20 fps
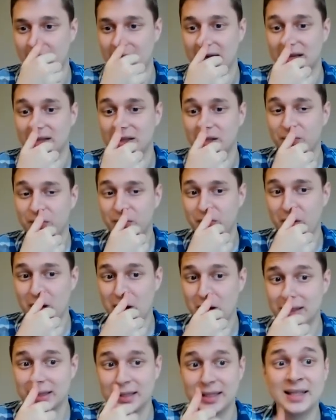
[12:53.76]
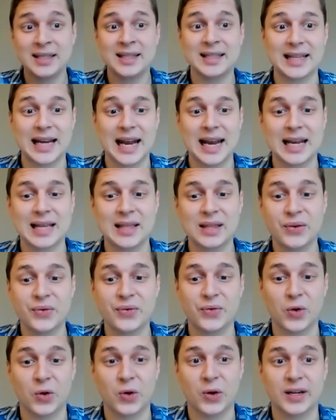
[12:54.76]
So foxes stay in the
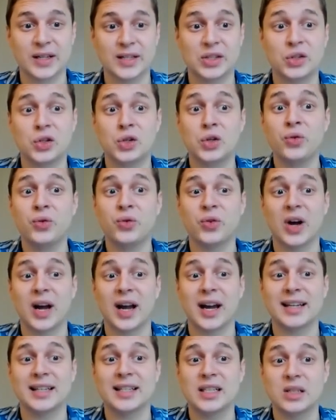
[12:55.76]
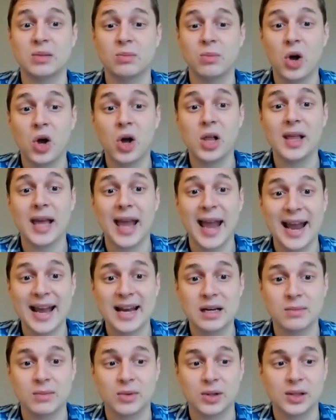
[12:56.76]
forest to find small
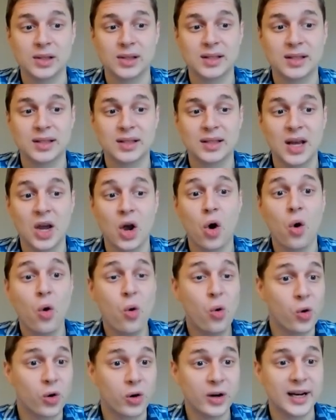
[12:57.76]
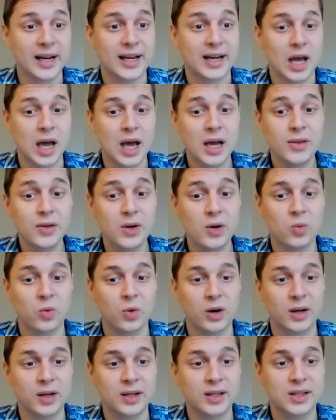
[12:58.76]
animals, or in other
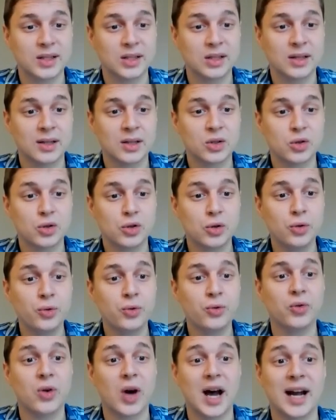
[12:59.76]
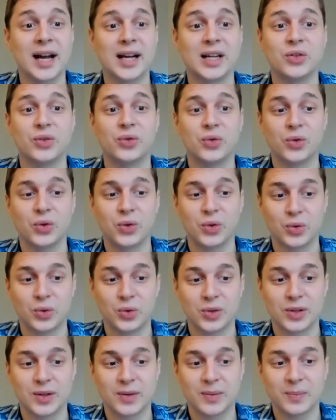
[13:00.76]
words, to find food.
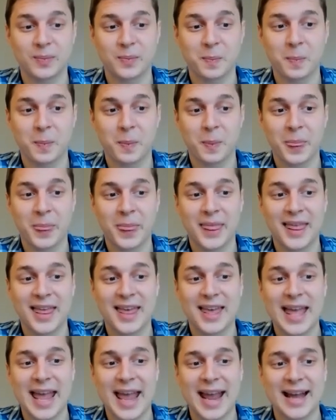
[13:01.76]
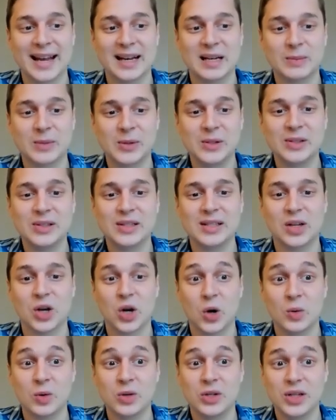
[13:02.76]
Animals
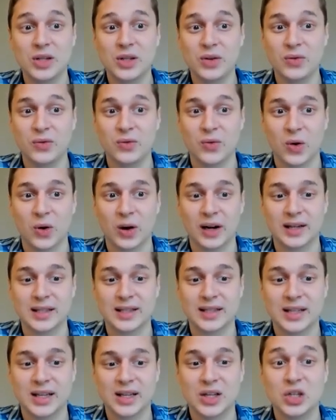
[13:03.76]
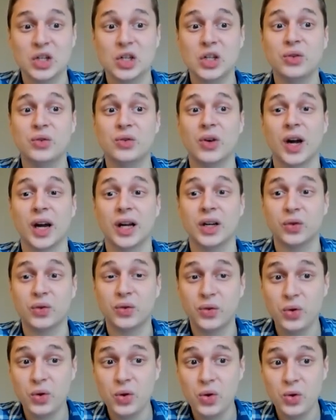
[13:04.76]
go to the forest to find
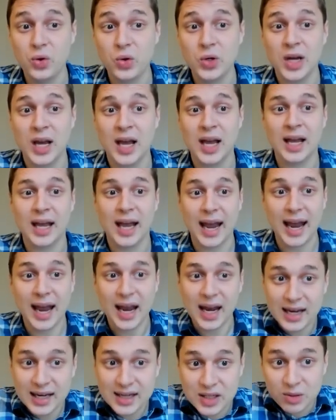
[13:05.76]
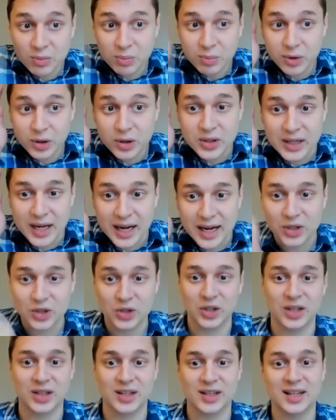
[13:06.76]
food and
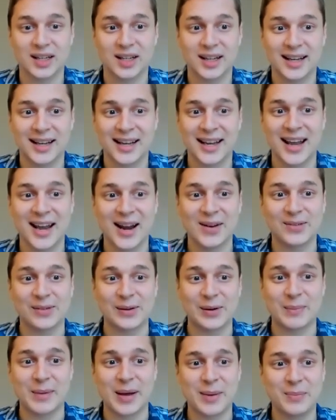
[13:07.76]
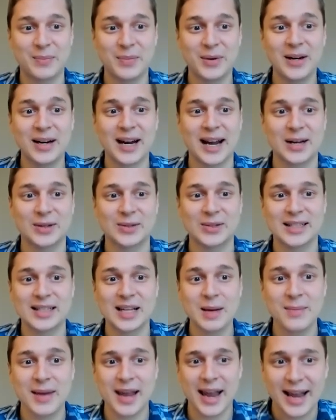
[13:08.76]
protection. Remember how
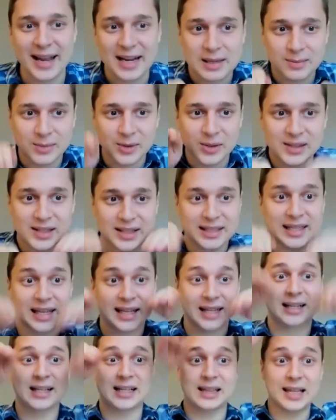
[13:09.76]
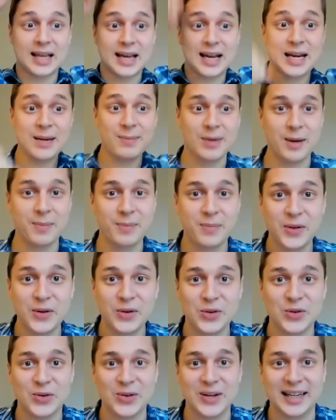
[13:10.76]
some animals can climb up the
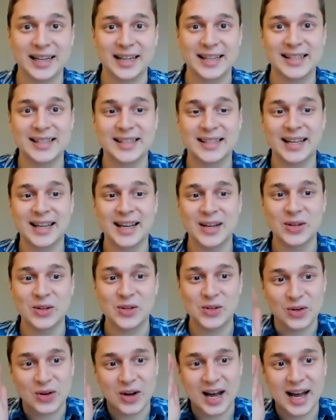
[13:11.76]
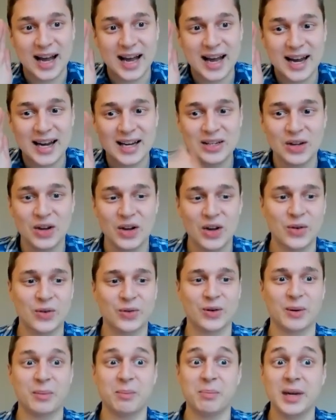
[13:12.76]
trees to hide
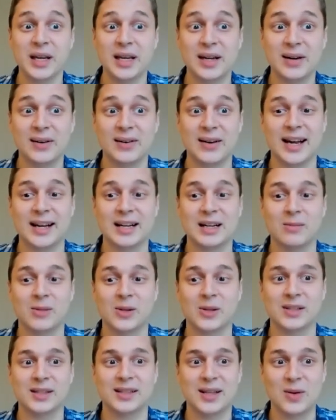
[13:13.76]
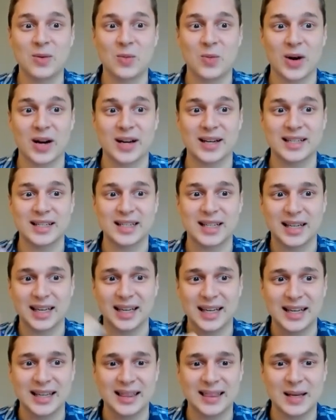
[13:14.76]
from bigger animals that want to
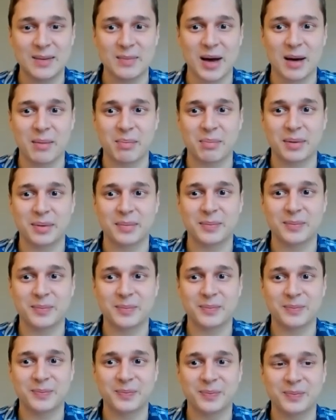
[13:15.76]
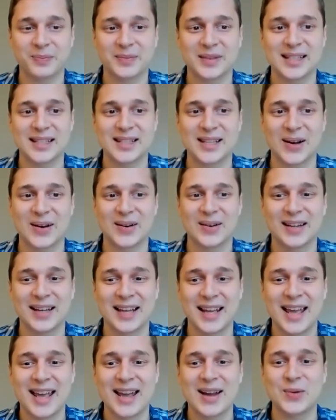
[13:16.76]
eat them up. So,
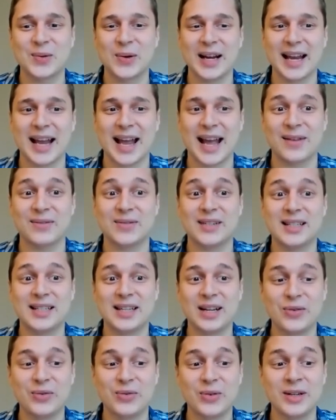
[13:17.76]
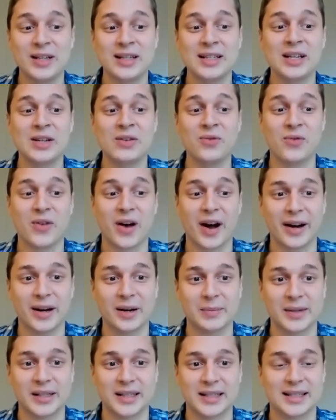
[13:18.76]
we have different
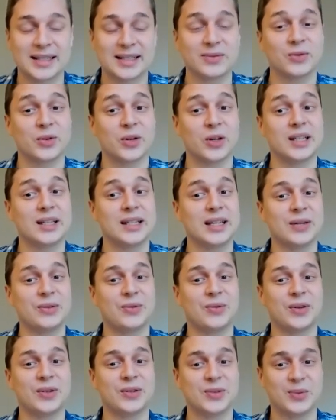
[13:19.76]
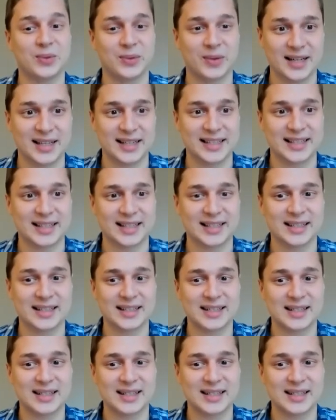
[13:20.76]
environments for different reasons.